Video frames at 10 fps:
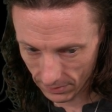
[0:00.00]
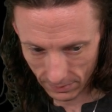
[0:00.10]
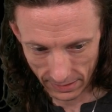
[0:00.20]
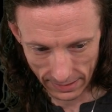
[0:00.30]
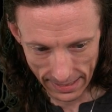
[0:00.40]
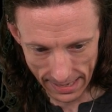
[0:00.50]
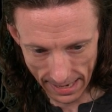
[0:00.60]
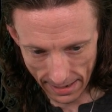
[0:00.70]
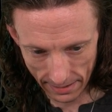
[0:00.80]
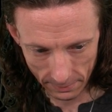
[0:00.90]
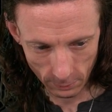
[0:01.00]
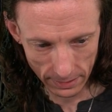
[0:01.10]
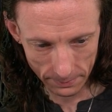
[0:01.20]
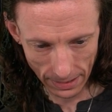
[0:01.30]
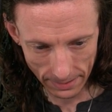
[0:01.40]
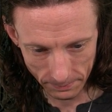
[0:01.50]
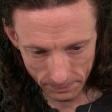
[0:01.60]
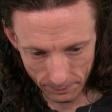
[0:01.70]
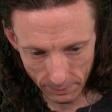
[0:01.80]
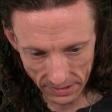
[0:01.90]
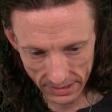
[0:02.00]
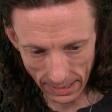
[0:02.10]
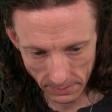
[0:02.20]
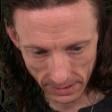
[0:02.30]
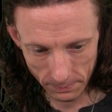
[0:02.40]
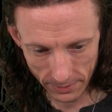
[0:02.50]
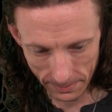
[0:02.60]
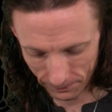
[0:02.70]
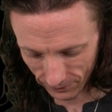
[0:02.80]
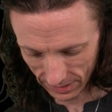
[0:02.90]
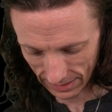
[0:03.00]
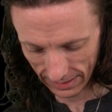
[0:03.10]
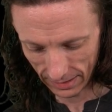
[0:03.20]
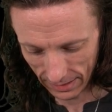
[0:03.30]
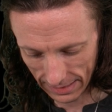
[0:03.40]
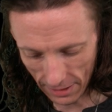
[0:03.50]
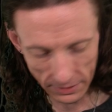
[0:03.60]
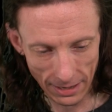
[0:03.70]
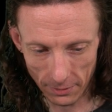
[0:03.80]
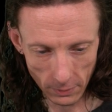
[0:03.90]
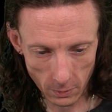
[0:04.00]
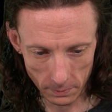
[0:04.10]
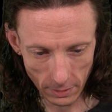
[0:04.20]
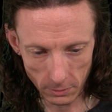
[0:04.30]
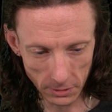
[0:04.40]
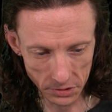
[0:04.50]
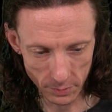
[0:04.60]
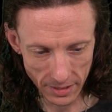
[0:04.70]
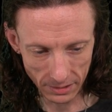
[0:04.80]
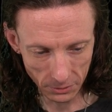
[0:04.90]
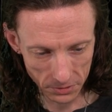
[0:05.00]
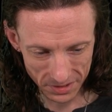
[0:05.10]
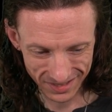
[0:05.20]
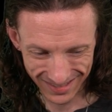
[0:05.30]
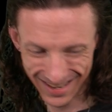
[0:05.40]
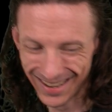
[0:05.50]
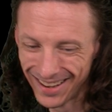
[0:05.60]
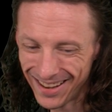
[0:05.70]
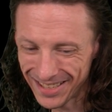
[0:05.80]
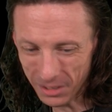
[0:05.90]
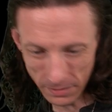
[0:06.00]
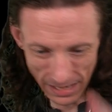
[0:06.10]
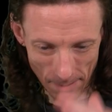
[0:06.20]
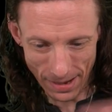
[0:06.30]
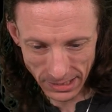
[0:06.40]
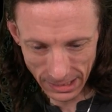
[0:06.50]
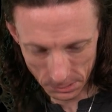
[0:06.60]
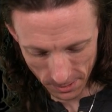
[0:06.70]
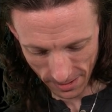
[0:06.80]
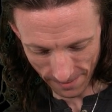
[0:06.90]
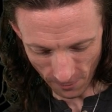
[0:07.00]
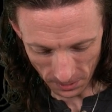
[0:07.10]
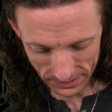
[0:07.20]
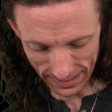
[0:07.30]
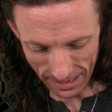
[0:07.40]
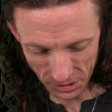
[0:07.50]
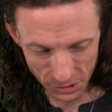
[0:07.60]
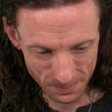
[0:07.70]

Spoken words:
yeah, well, I mistyped it, but now all hell's breaking loose. So yeah, backslash period, forward slash,